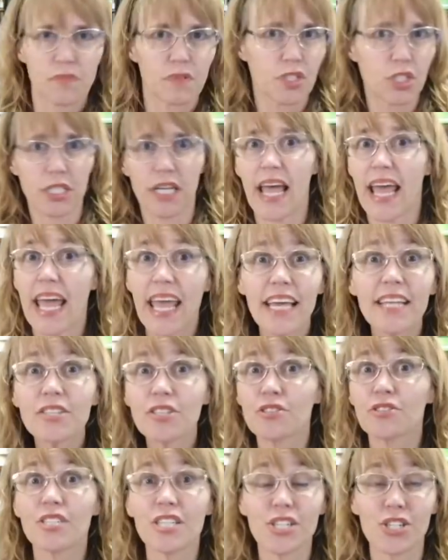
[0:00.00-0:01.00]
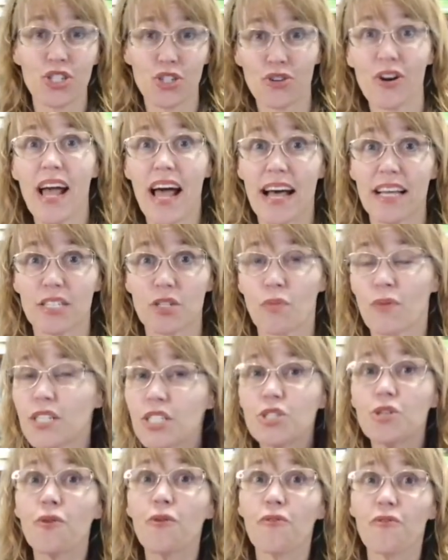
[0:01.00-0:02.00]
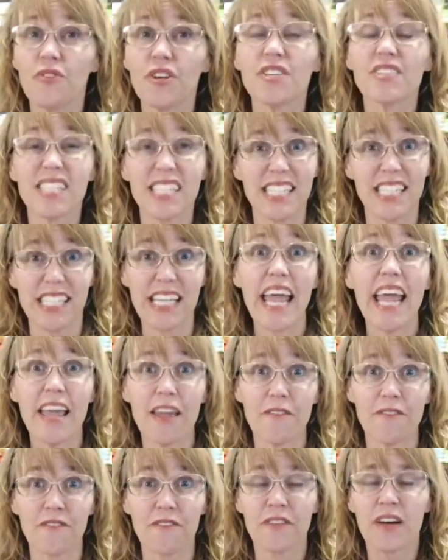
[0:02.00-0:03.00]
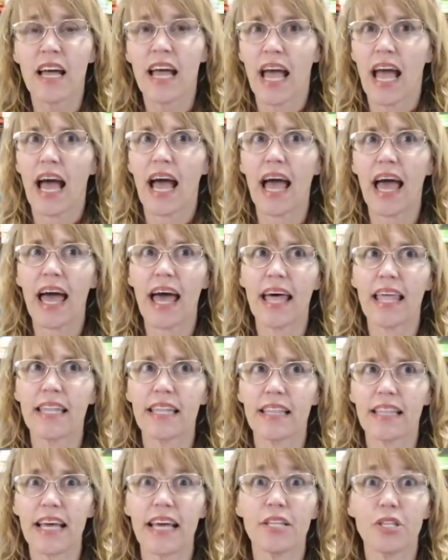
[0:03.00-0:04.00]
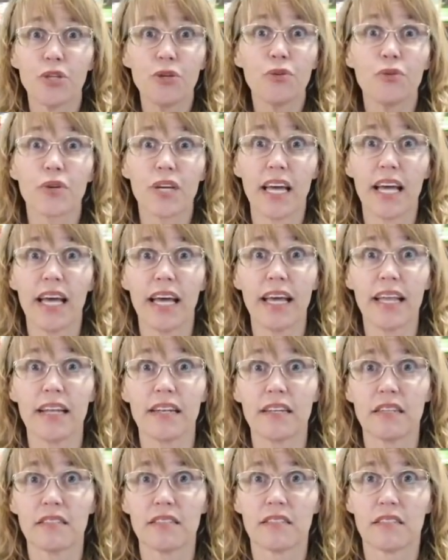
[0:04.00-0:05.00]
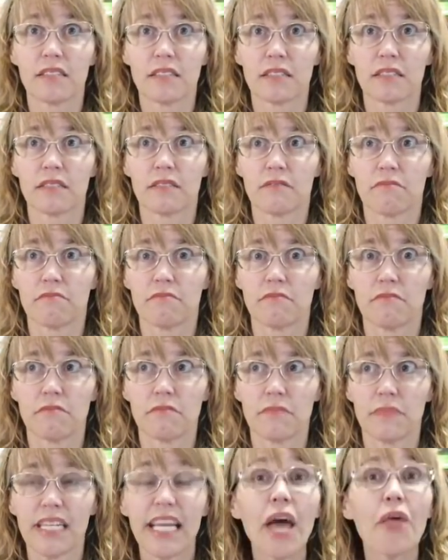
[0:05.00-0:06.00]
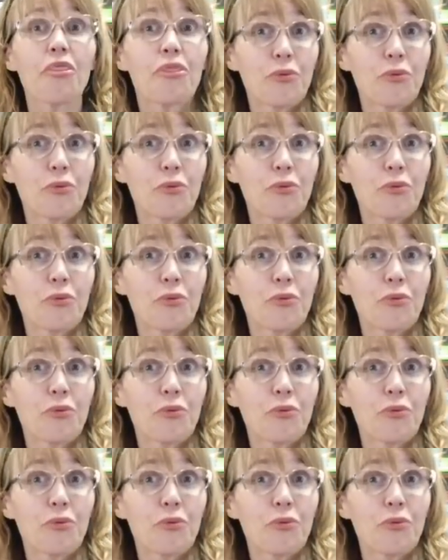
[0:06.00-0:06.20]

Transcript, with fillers: to handle distress, once you feel safe and that you can get